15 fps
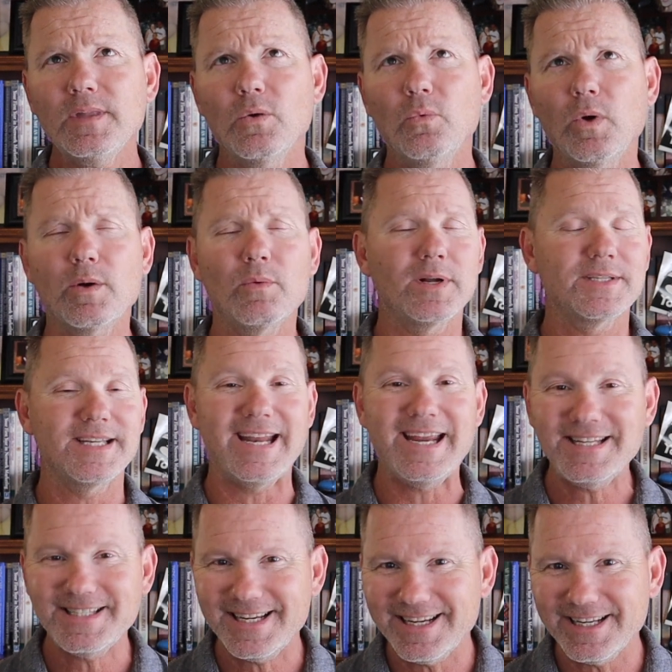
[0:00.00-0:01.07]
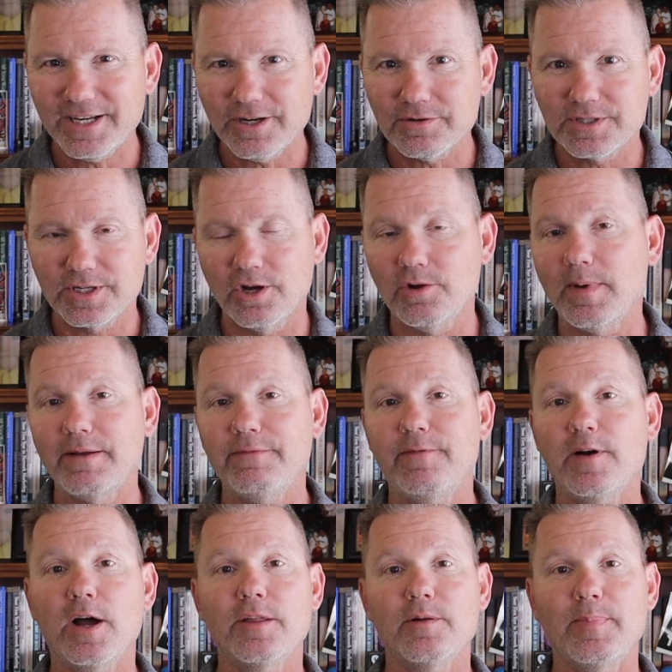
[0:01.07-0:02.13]
was it, 18 years ago, my
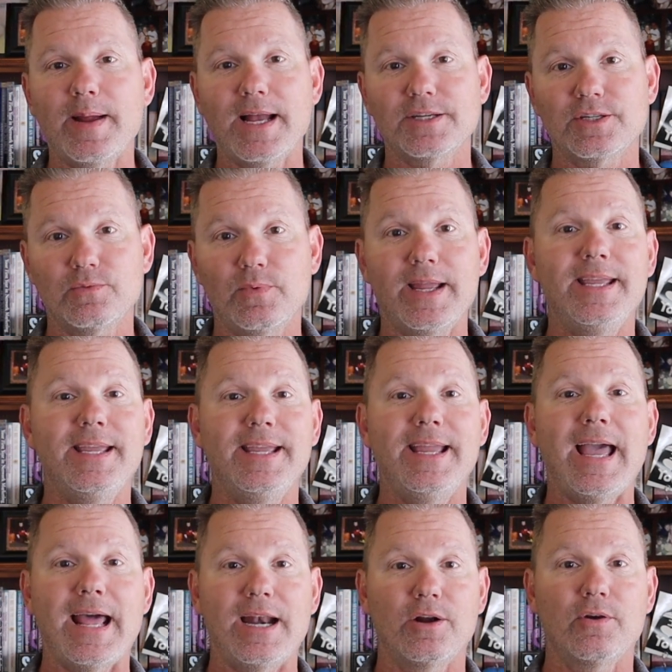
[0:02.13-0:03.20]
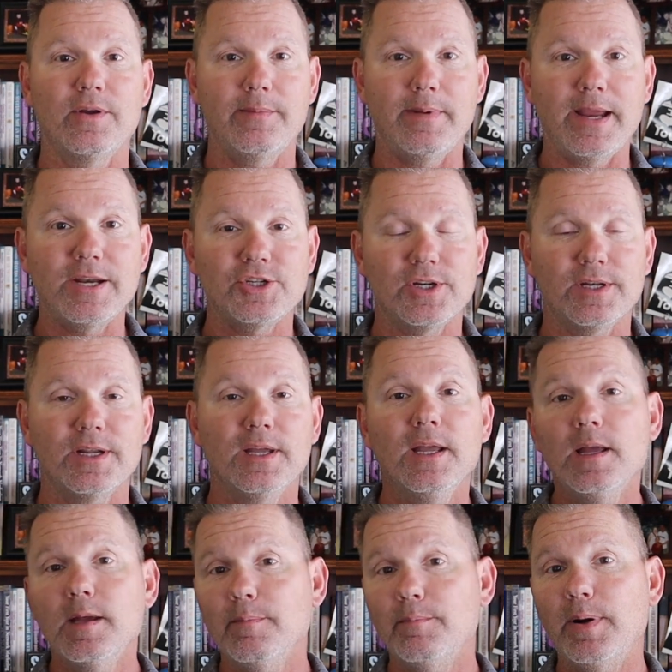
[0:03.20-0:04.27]
father passed away, he had a cremation.
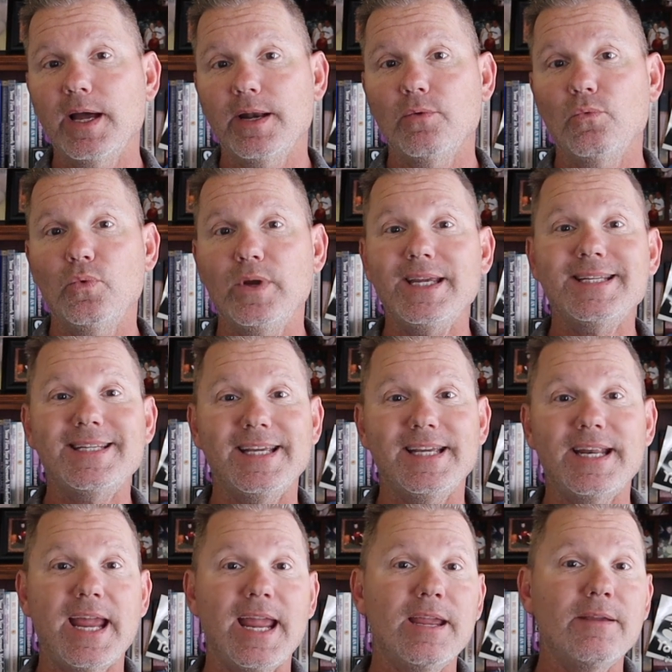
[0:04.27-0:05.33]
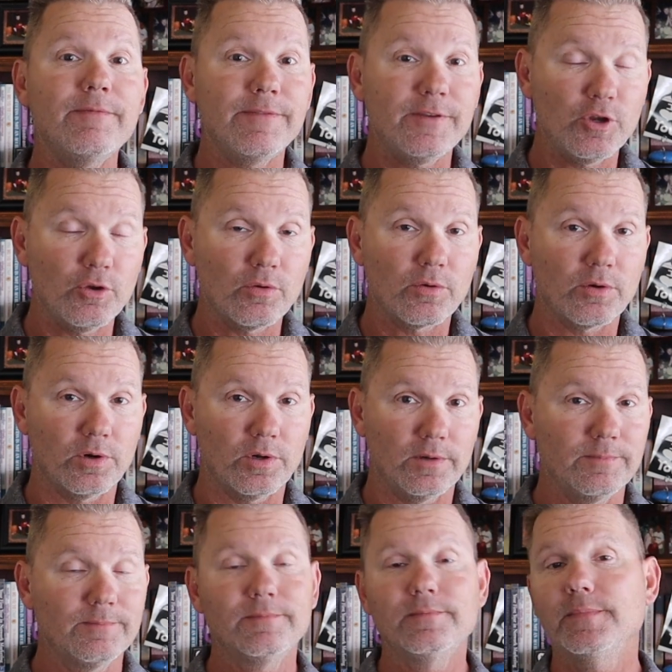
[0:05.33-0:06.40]
But we did a
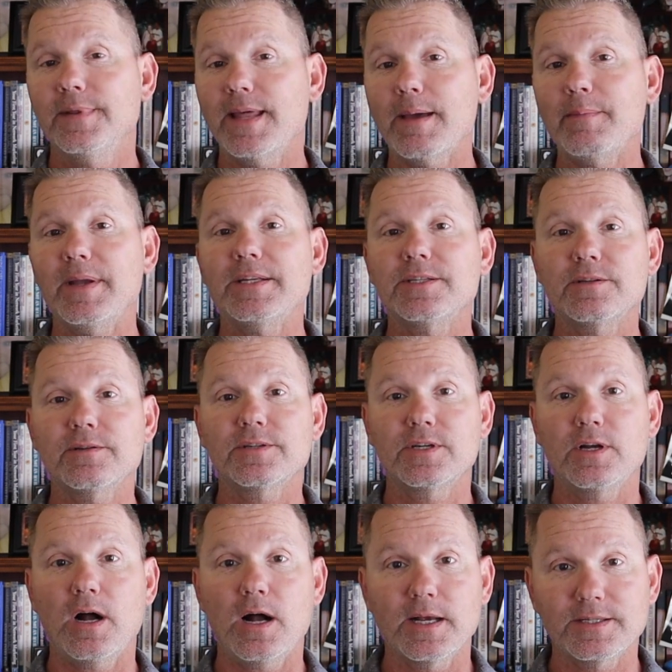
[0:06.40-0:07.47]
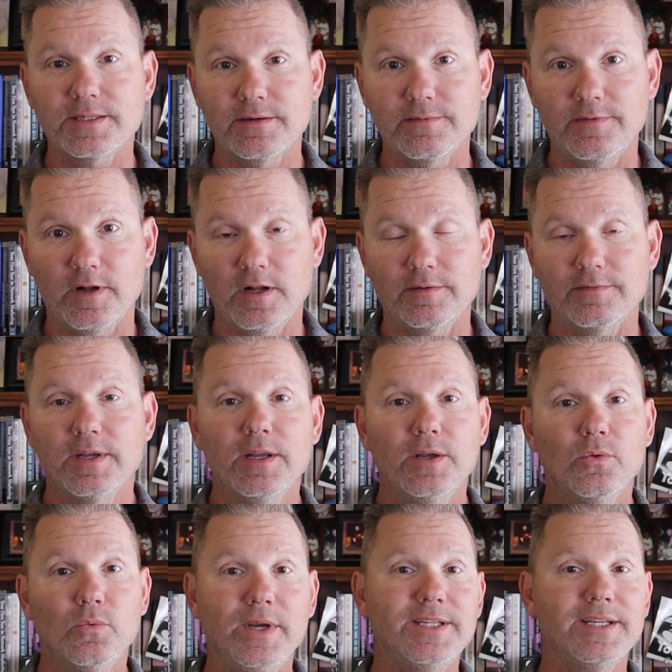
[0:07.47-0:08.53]
funeral. That means there's costs involved.
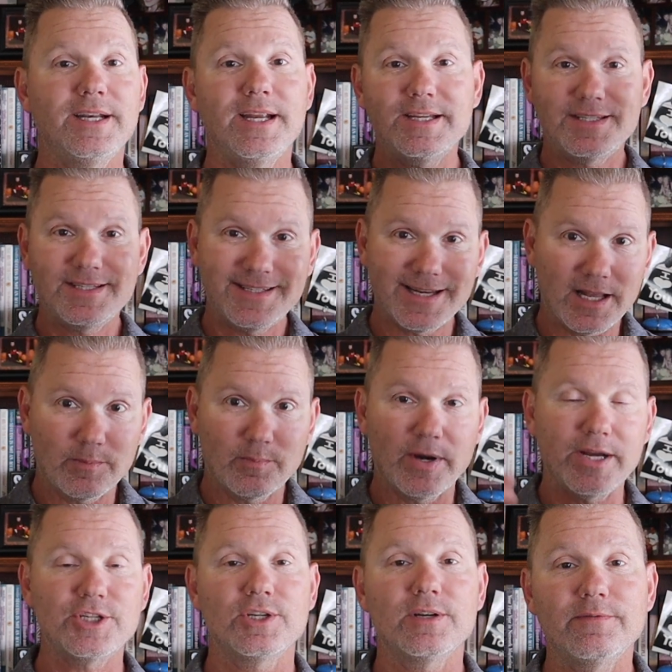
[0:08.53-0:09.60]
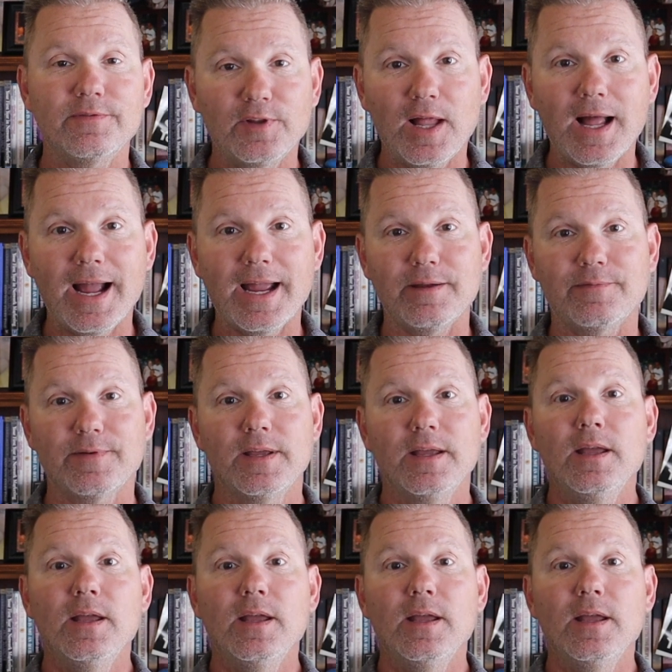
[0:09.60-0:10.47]
We did a celebration of life.